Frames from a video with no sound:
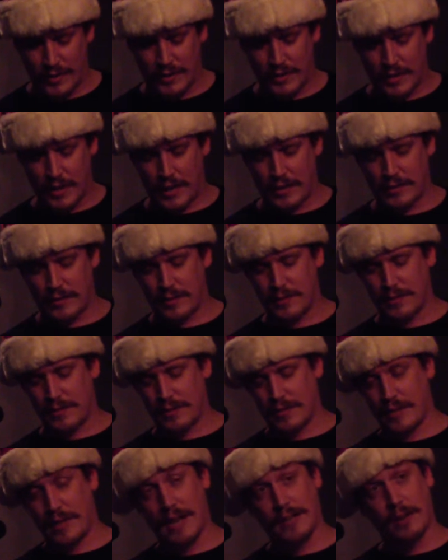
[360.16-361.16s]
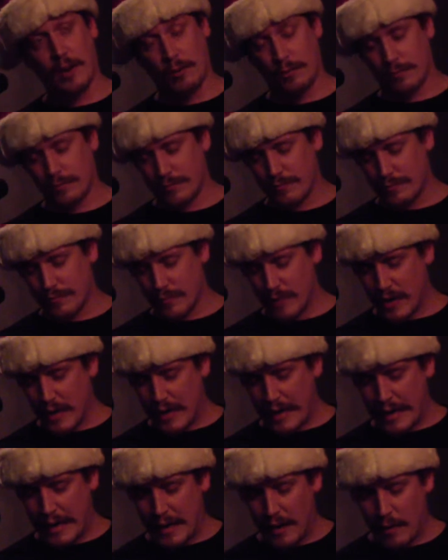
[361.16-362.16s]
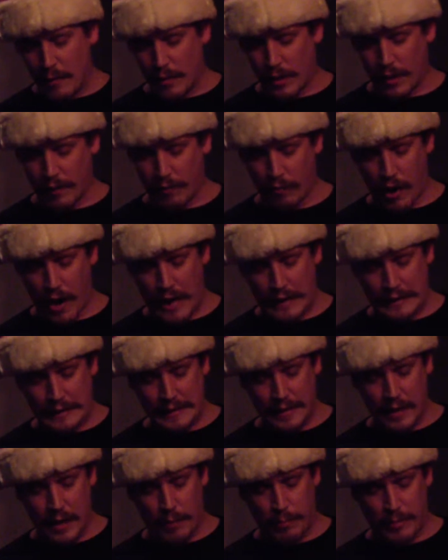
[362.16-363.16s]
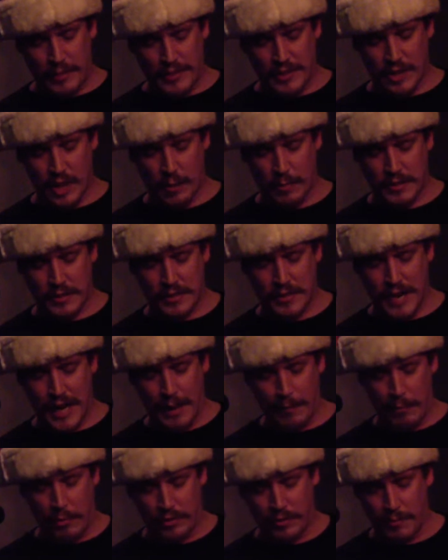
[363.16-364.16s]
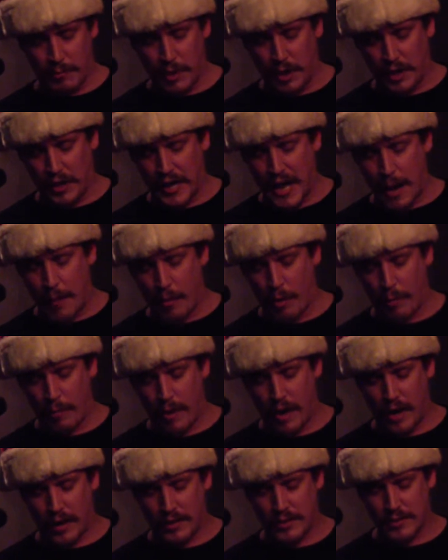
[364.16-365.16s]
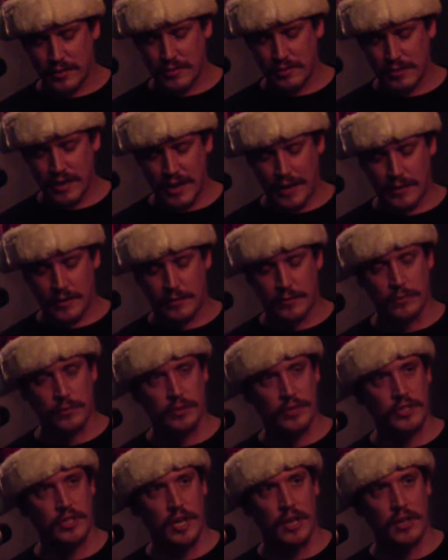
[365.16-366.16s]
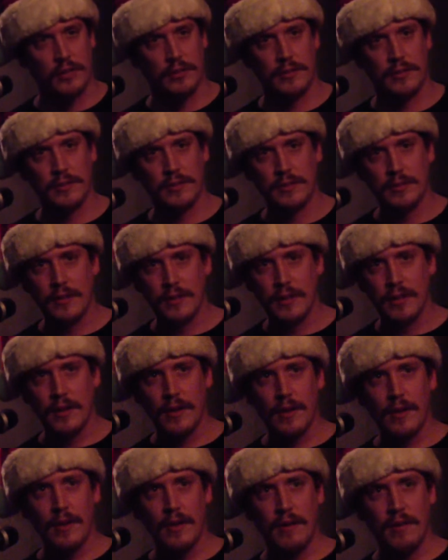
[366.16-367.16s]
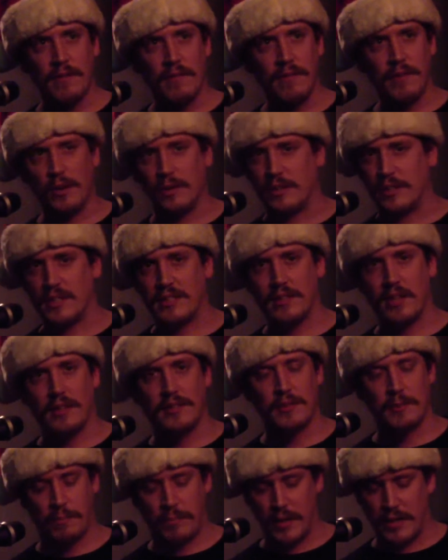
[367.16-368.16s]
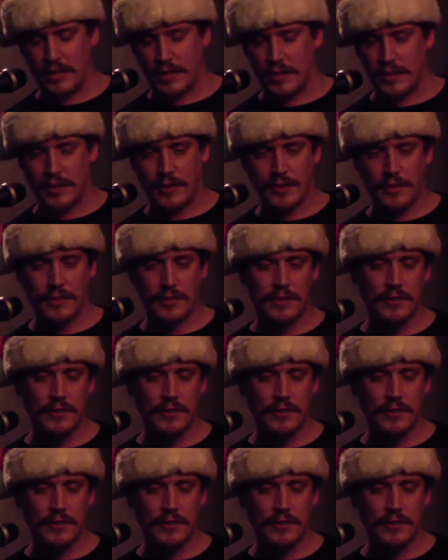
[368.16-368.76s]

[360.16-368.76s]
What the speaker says: says, and I don't. Whenever I clean up, he's there beside me with the muddy ammo box, hands full of shells. Filthy sons of bitches.